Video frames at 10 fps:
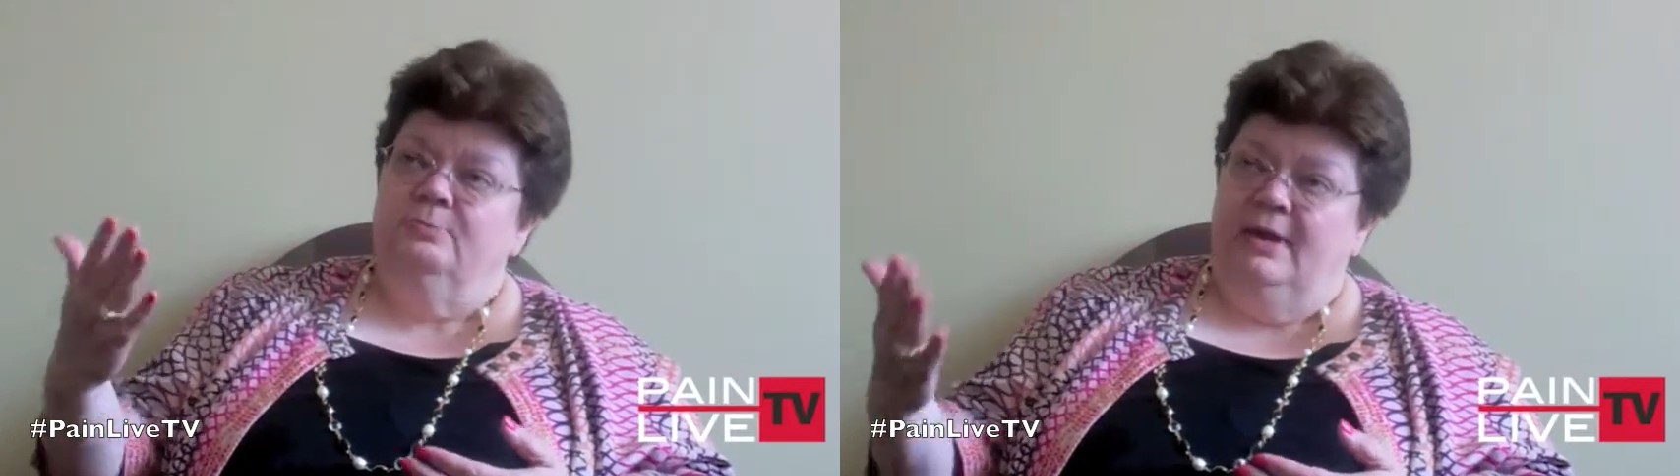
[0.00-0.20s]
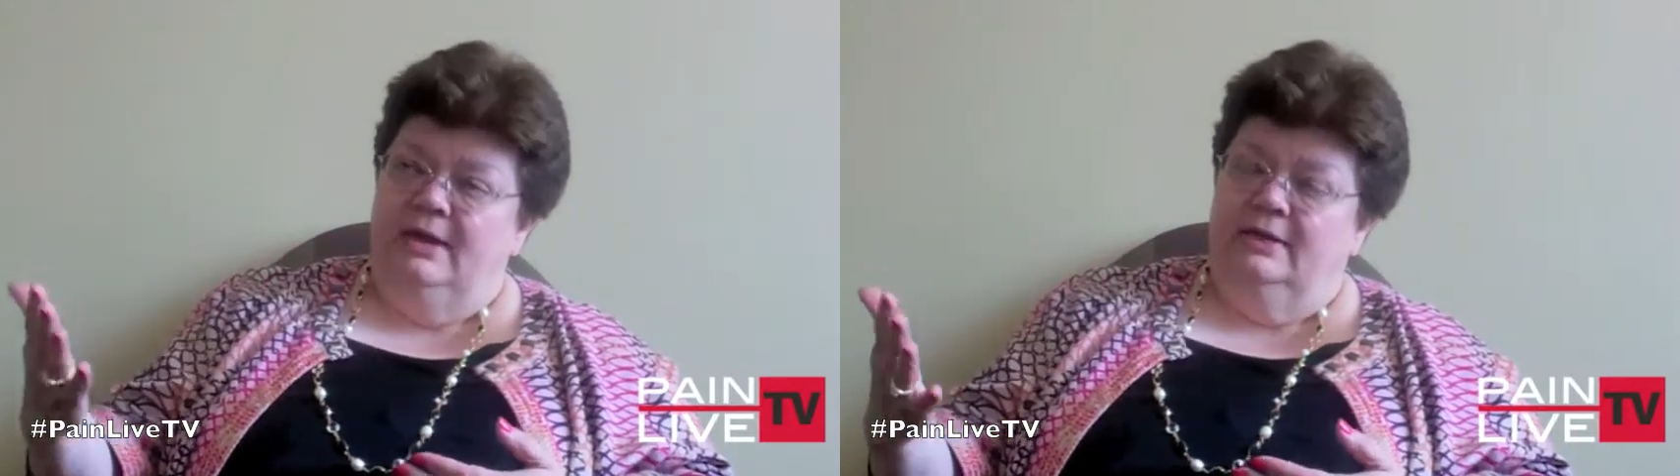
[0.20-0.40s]

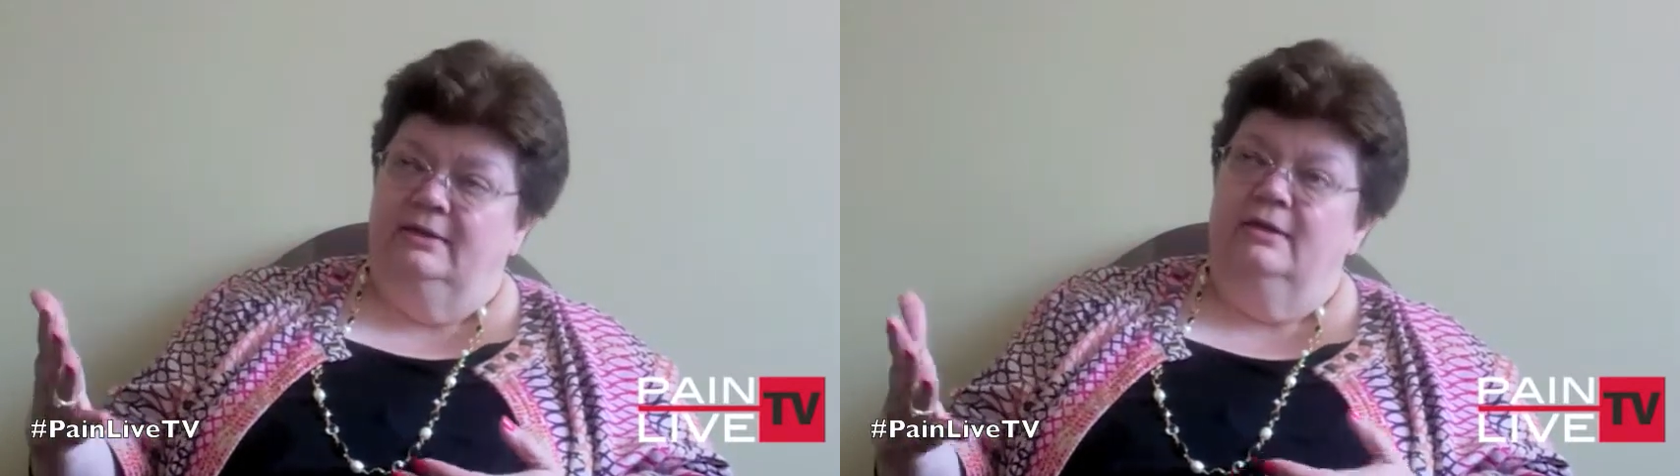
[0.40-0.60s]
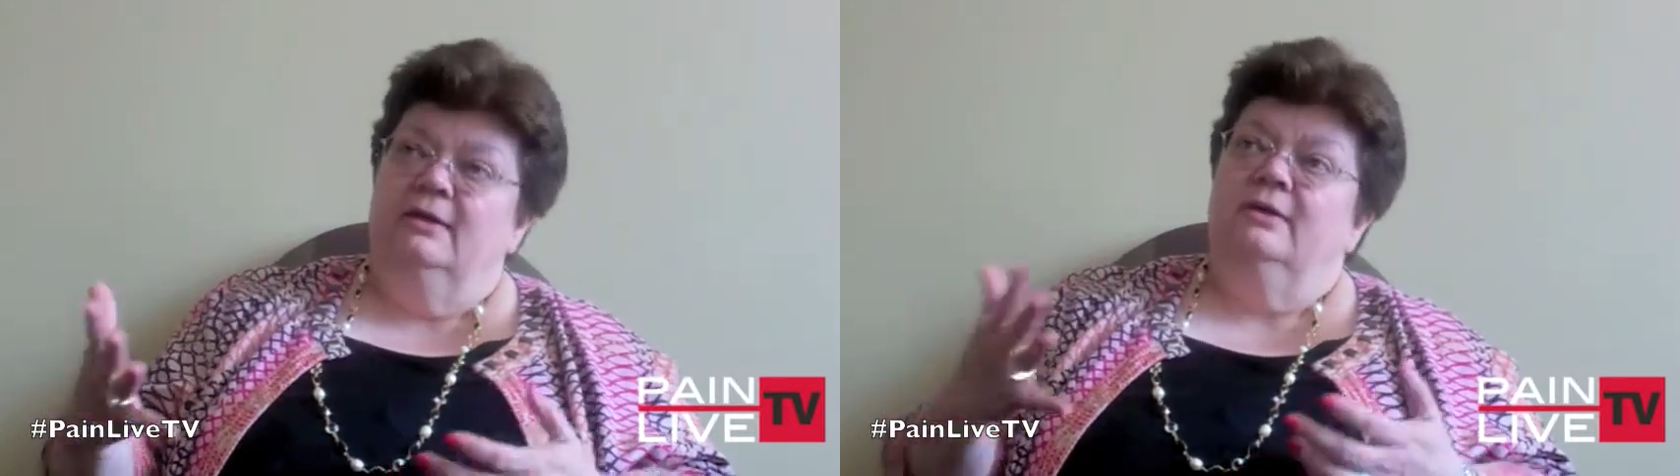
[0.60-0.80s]

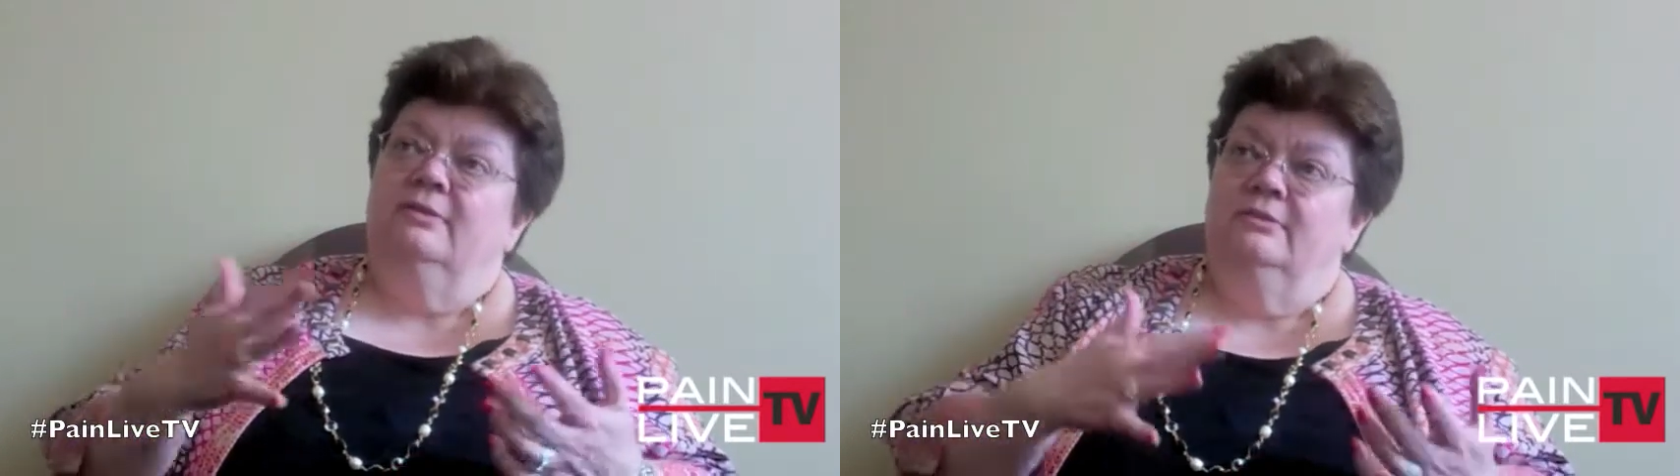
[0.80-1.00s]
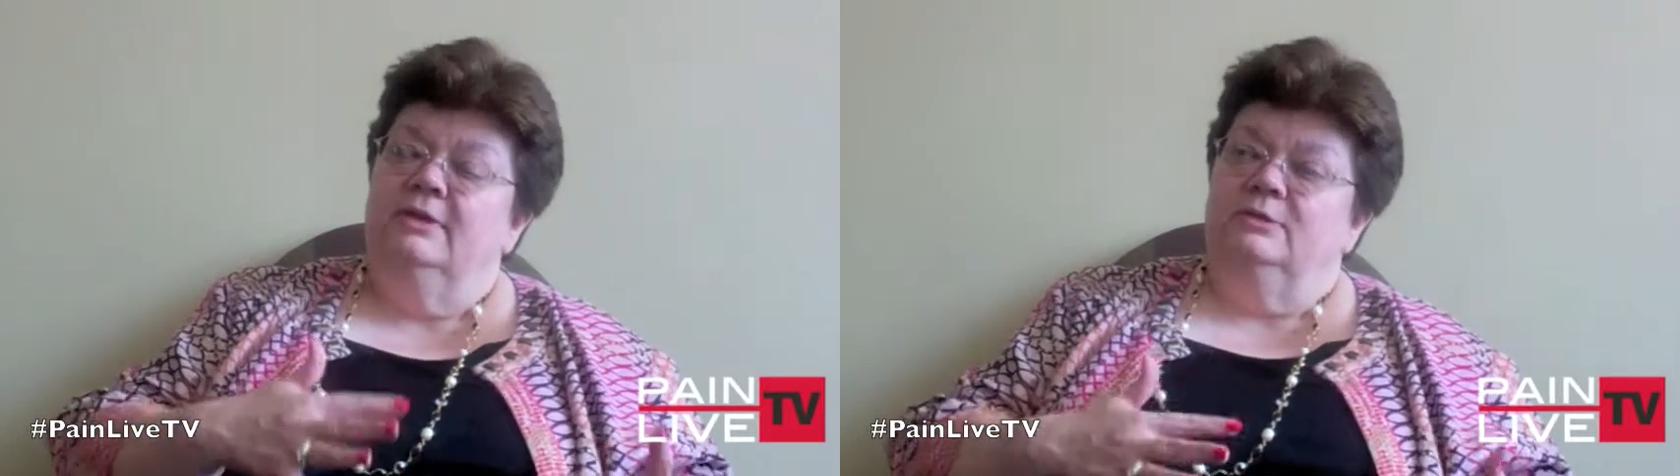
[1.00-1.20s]
pain
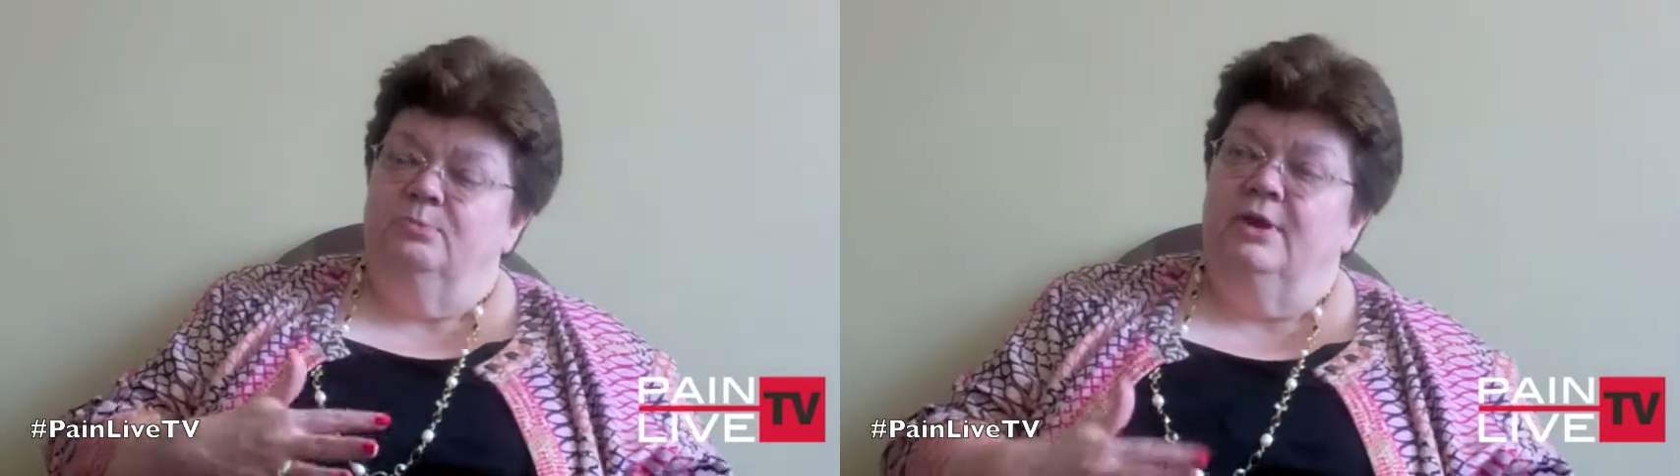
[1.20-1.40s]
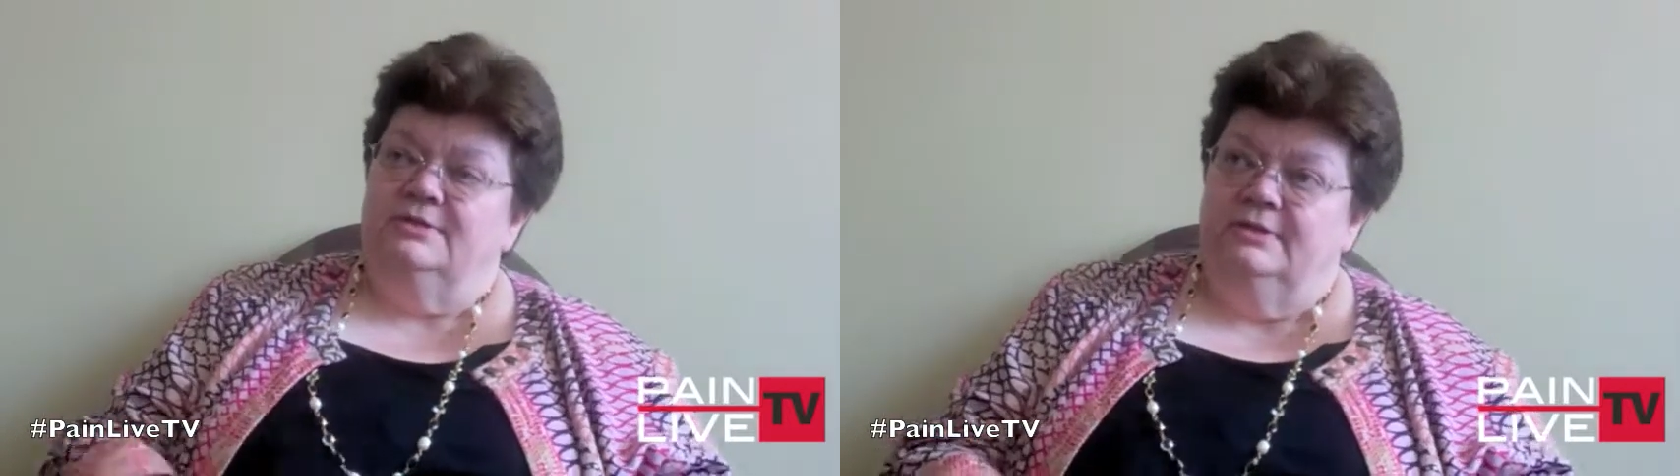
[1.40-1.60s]
that is
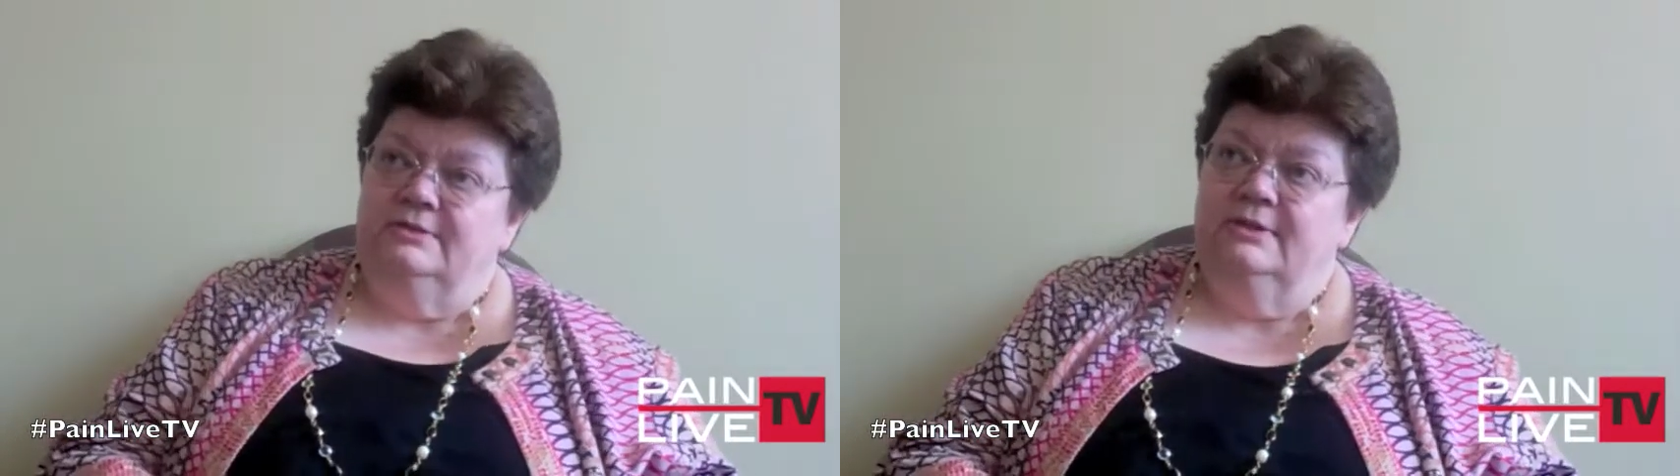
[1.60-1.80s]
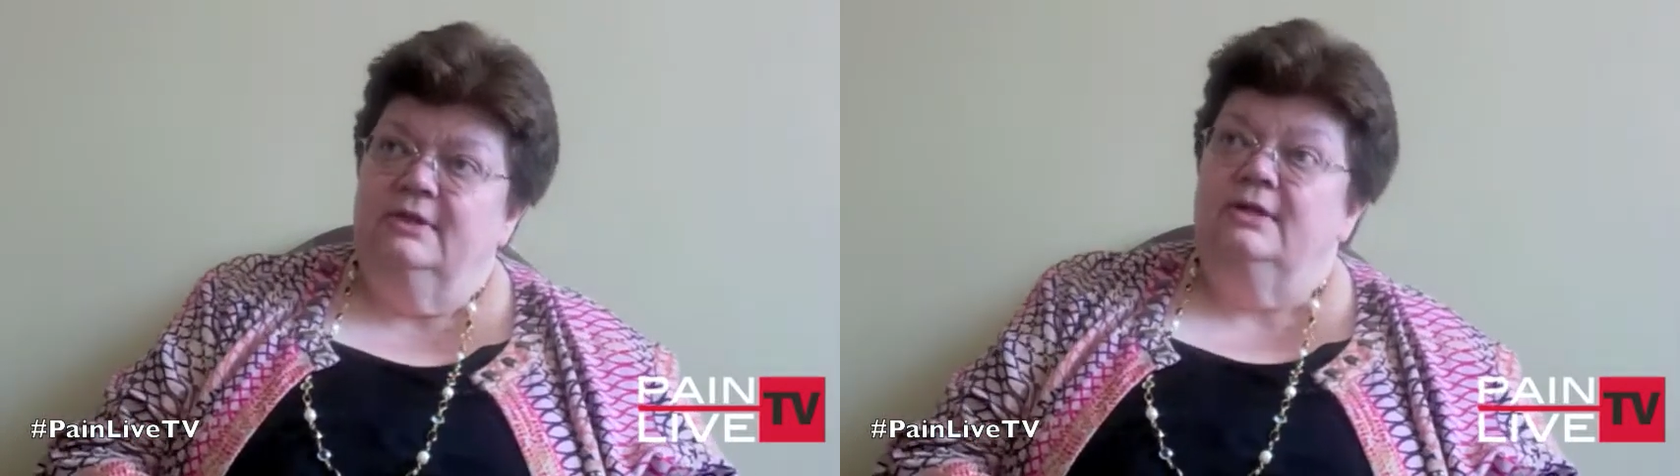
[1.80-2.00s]
present.